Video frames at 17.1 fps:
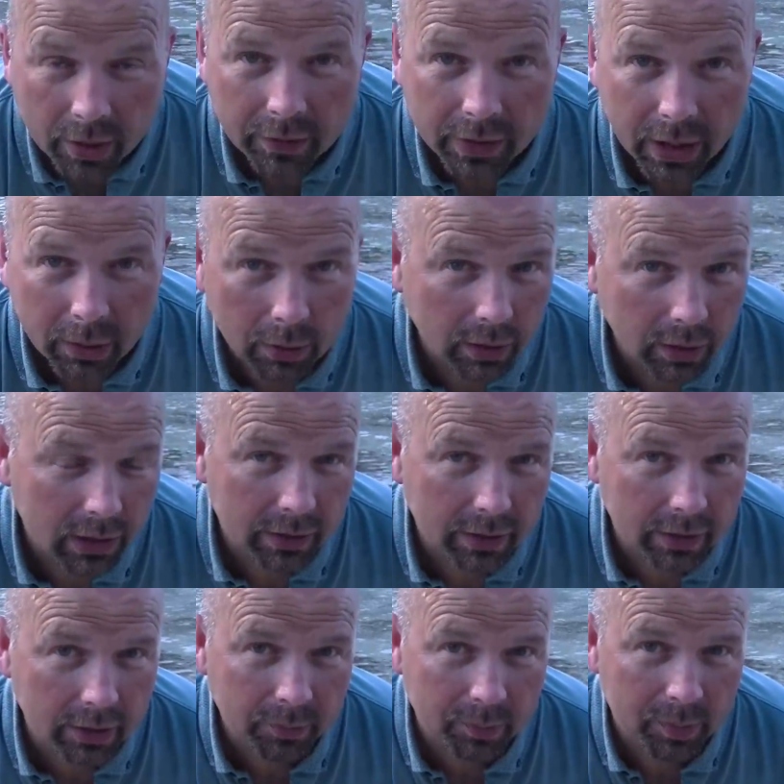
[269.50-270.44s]
Now luckily the
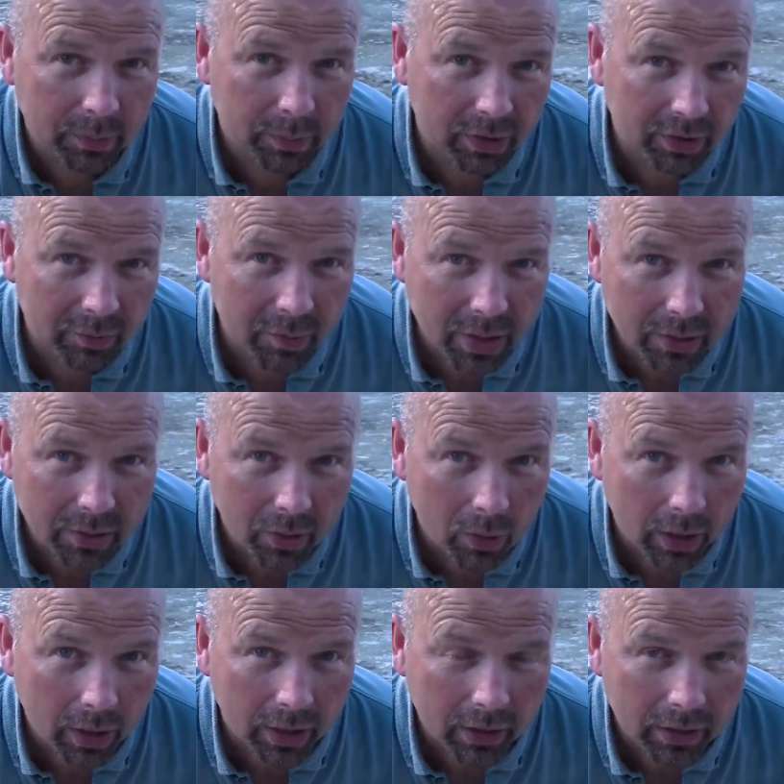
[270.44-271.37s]
good people of
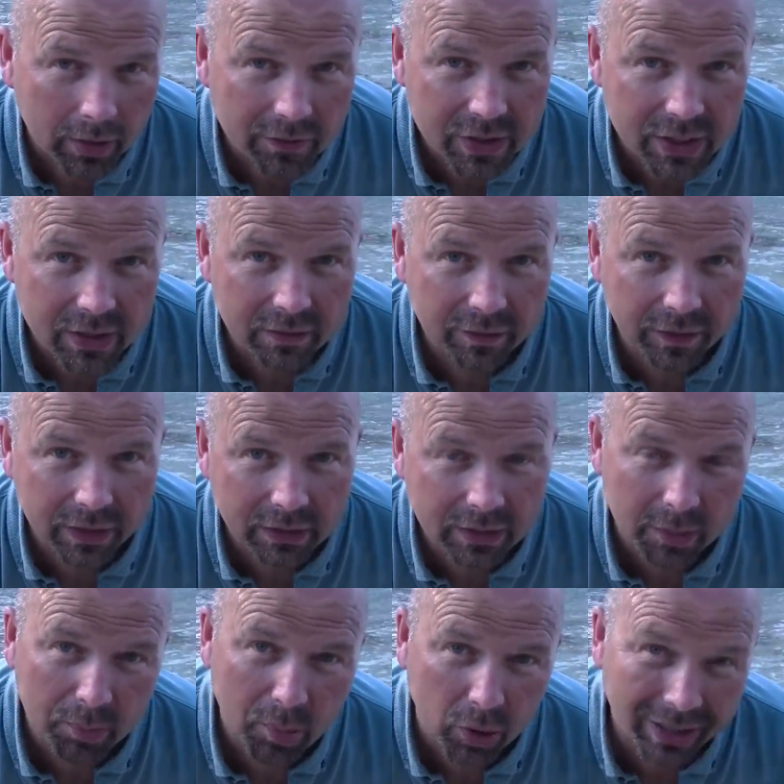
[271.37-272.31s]
Mallorca have seen fit
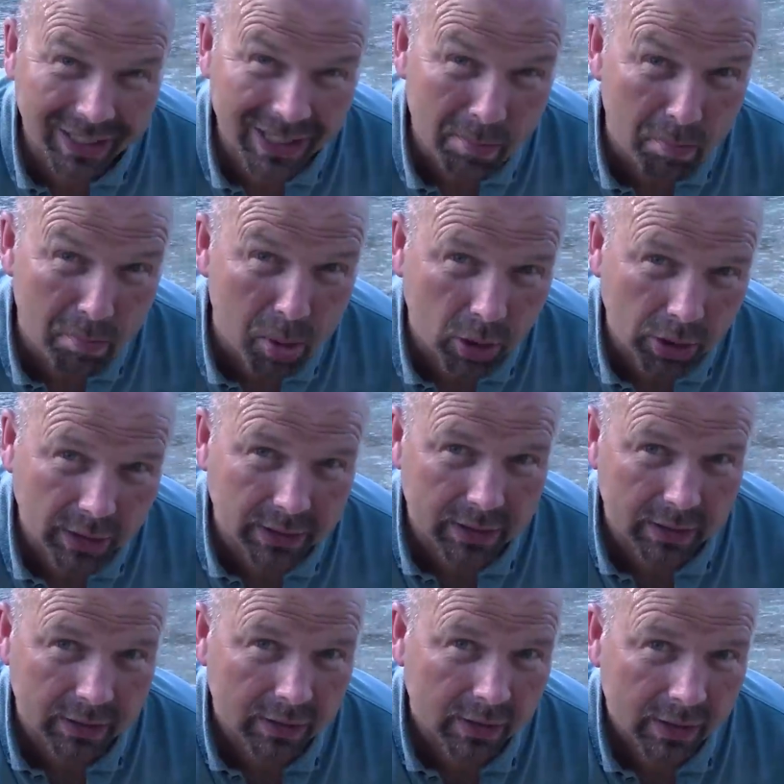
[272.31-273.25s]
to put a
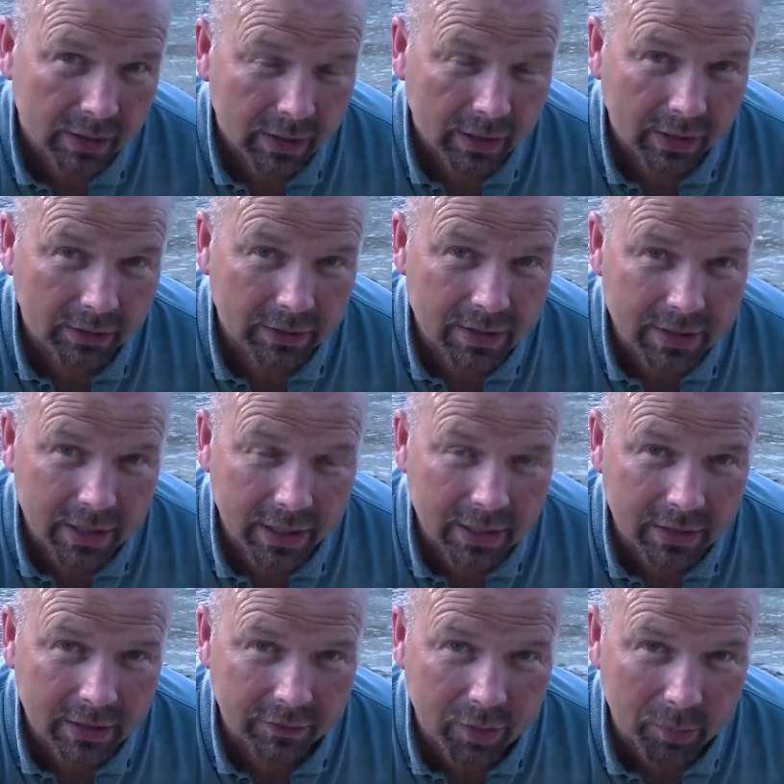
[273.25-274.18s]
bucket at the
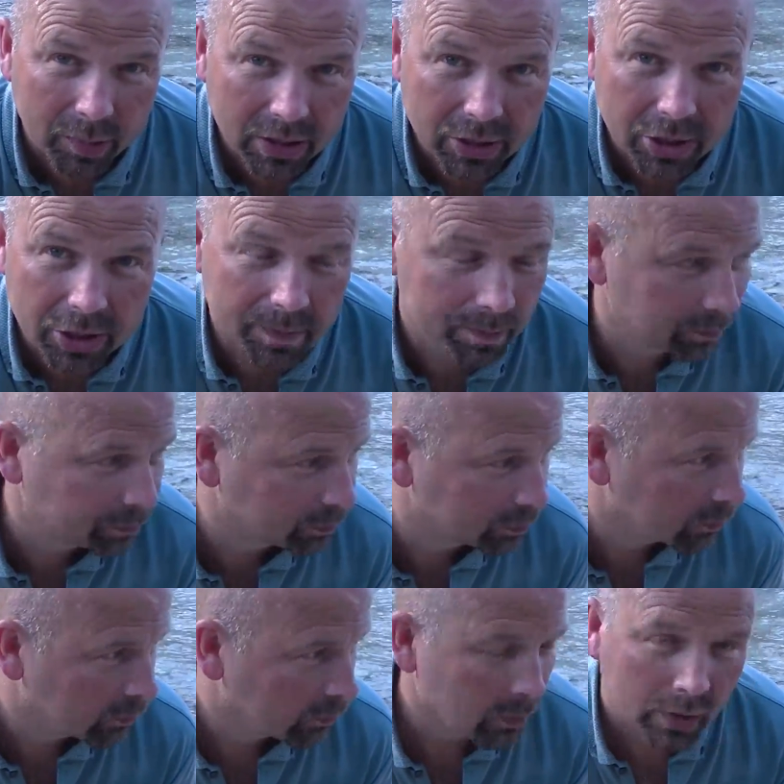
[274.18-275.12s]
side of the beach.
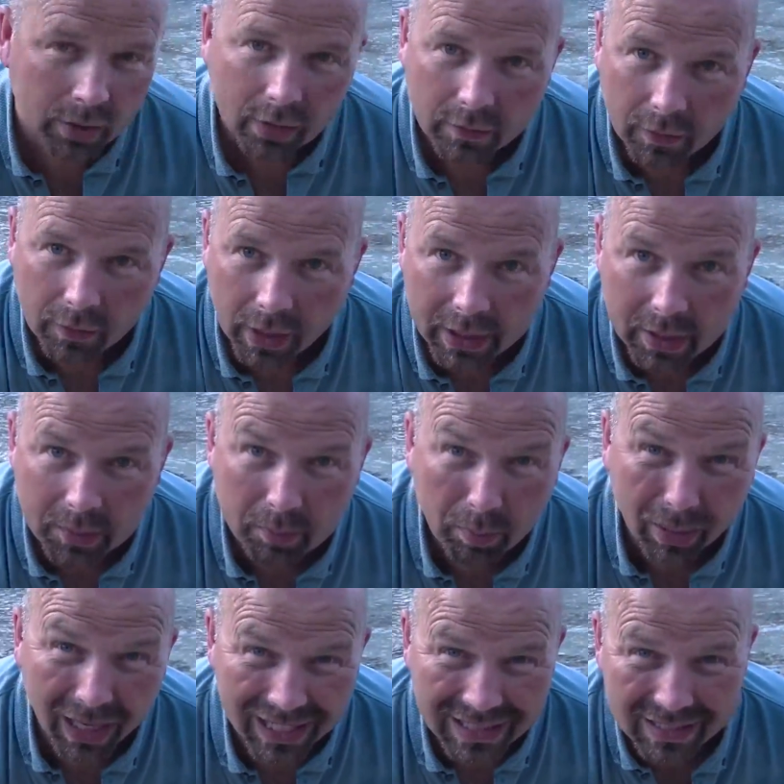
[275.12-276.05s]
For any
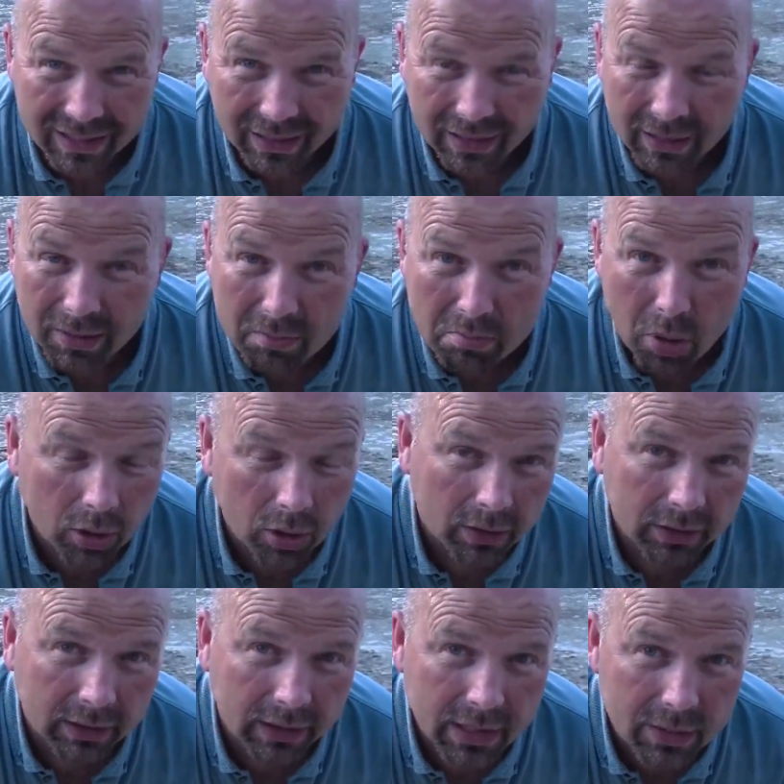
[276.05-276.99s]
plastic and muck
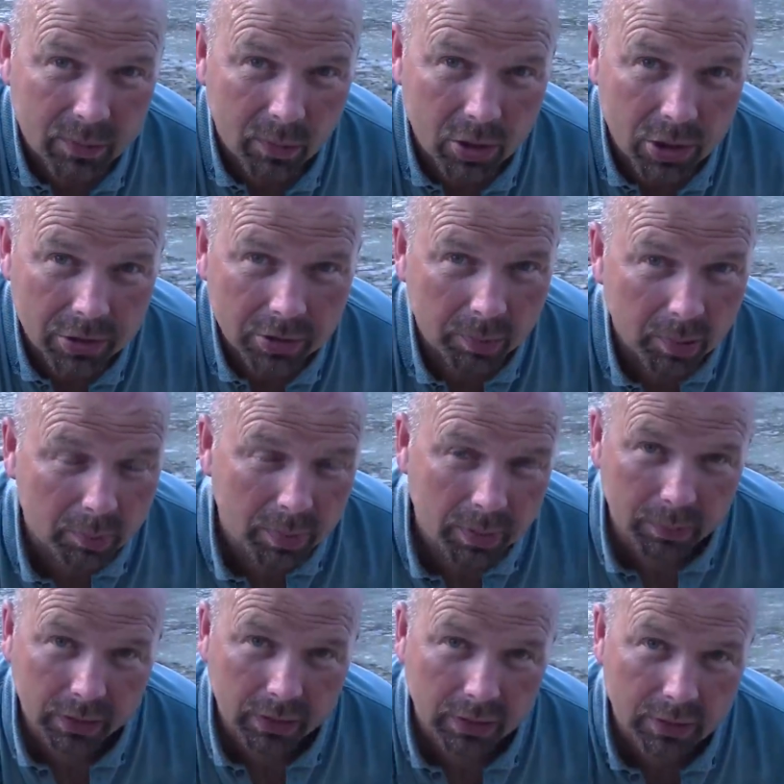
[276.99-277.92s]
that gets washed up,
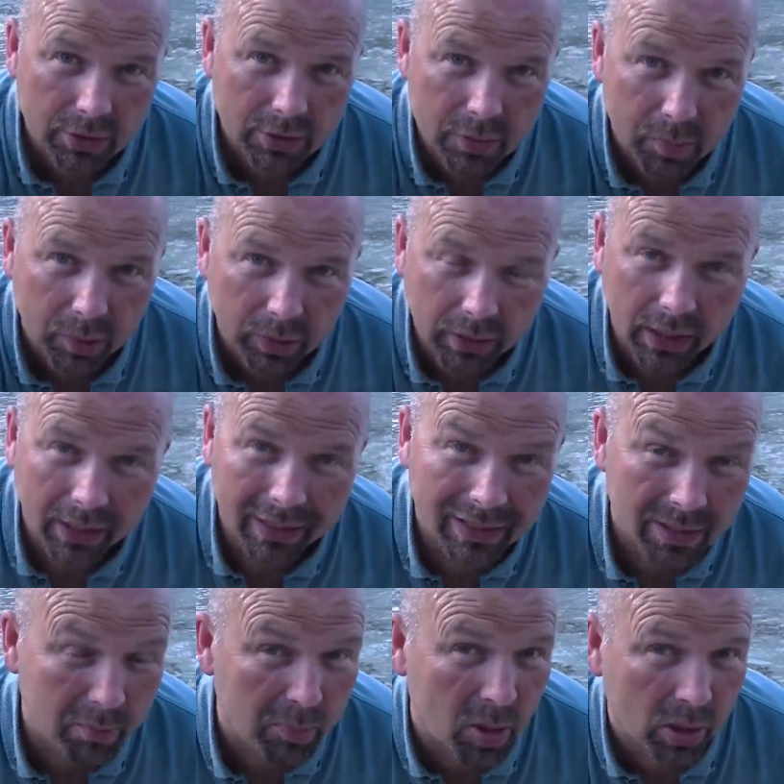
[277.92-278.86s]
people can just put that
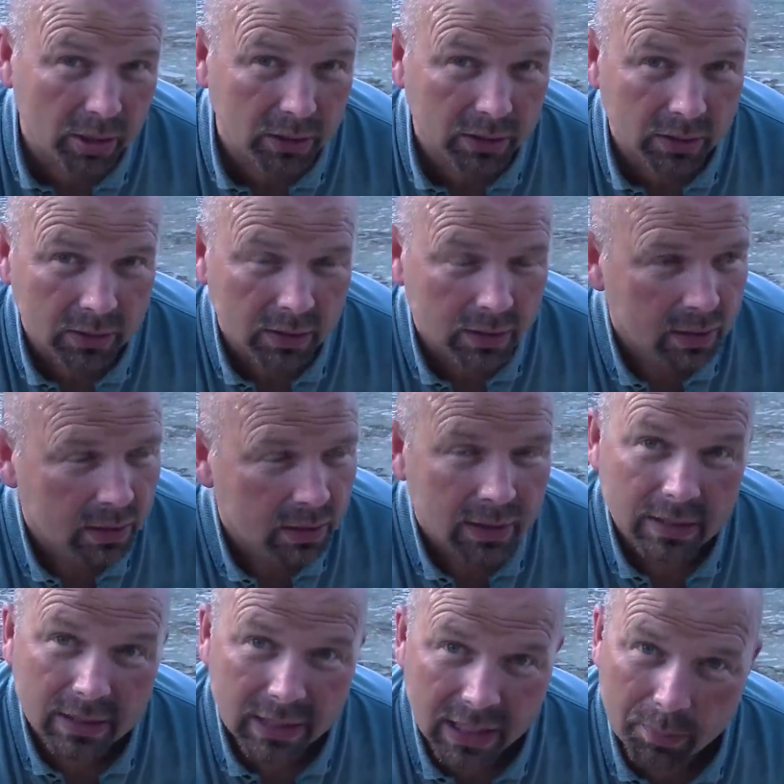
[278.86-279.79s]
in a bucket
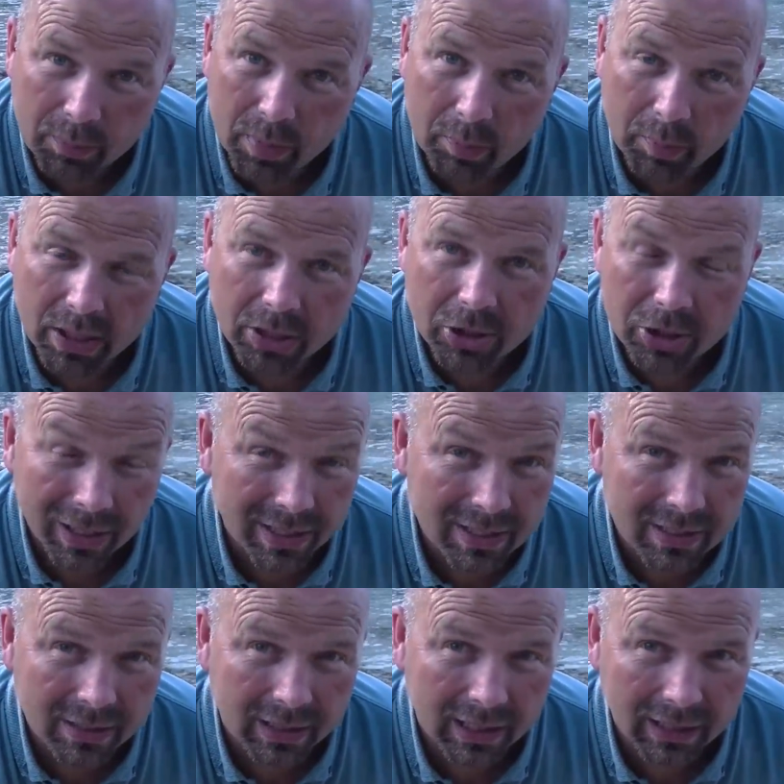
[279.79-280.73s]
to keep the beach
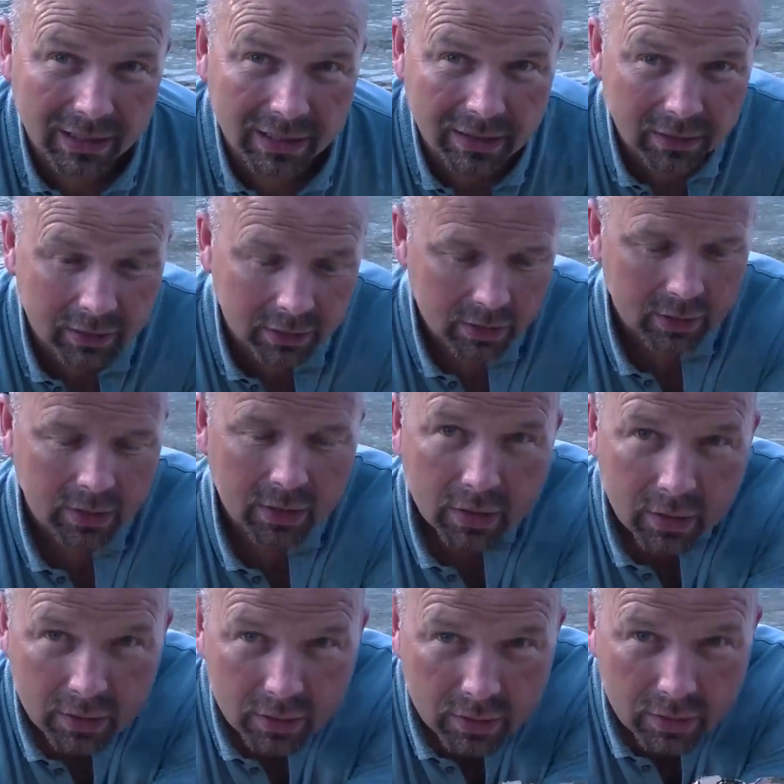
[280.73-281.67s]
nice and clean.
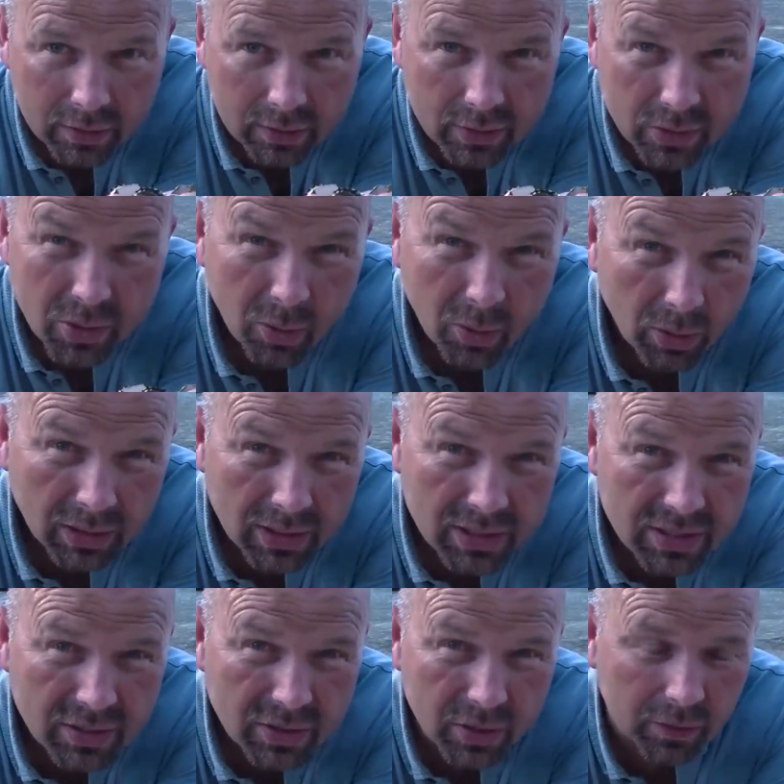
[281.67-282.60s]
So all this
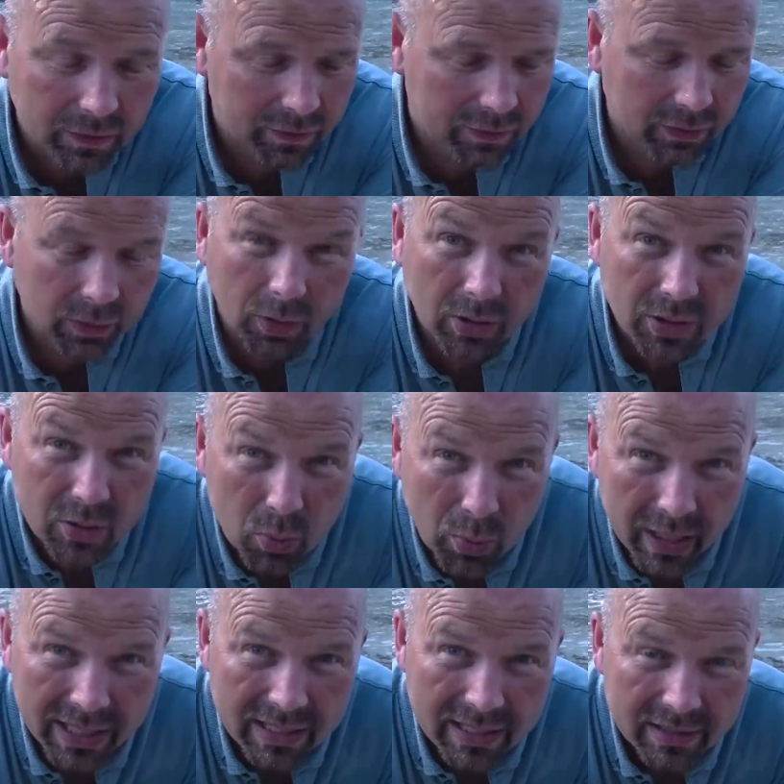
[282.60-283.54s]
stuff, all this
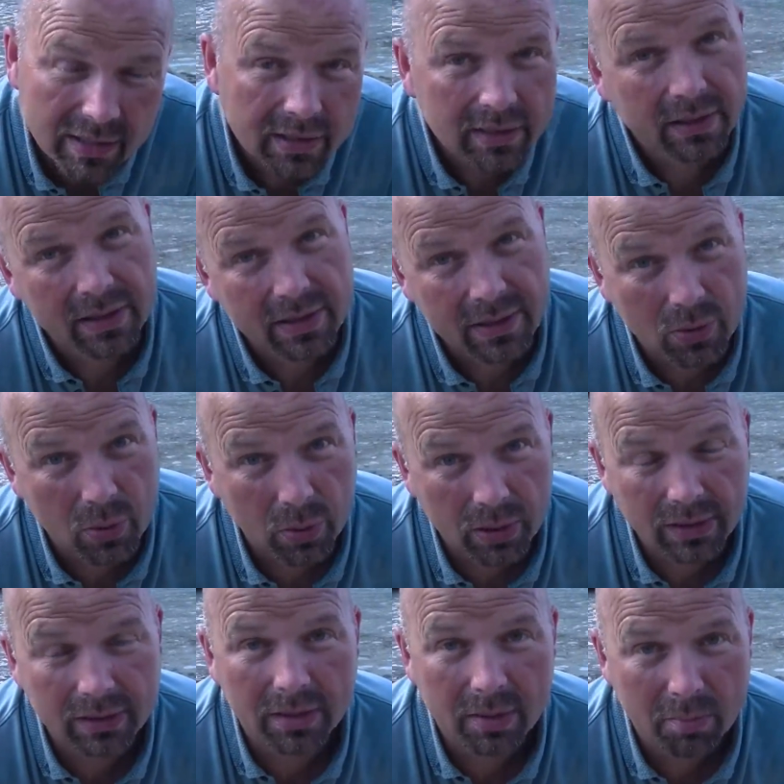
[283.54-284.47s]
waste is going
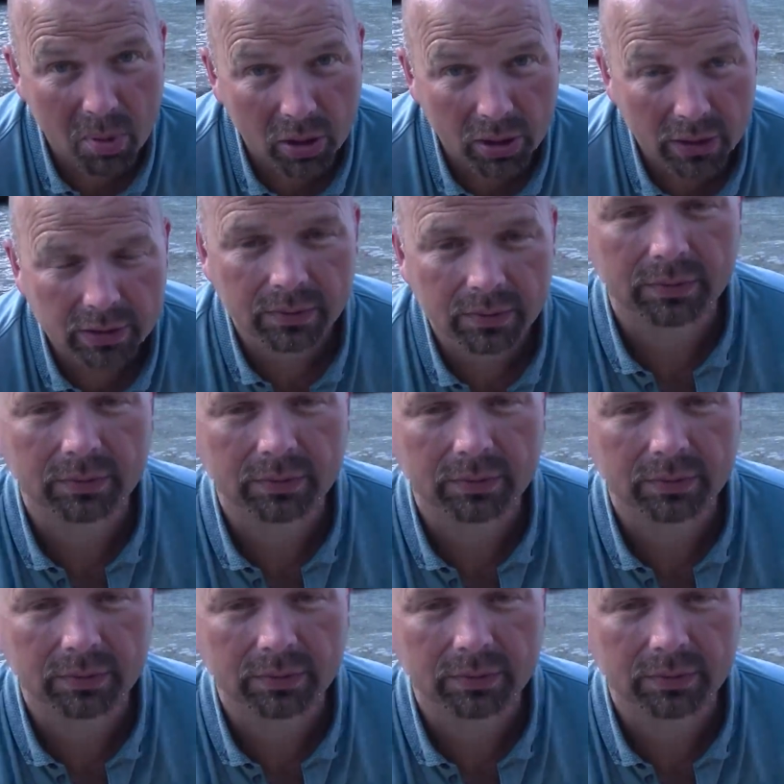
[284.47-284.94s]
into the bucket.